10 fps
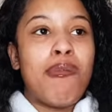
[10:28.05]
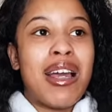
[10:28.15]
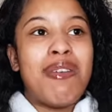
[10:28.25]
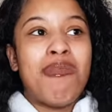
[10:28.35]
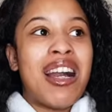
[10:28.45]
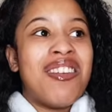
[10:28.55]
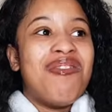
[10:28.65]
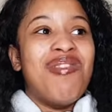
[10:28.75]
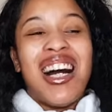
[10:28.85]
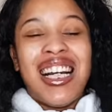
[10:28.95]

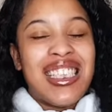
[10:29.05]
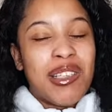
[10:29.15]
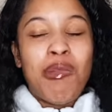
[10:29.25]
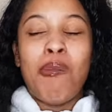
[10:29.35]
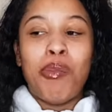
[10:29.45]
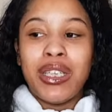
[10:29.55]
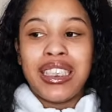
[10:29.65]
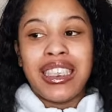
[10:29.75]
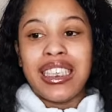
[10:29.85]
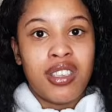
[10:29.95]
mind, in my
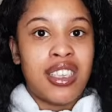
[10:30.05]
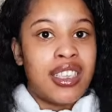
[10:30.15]
body.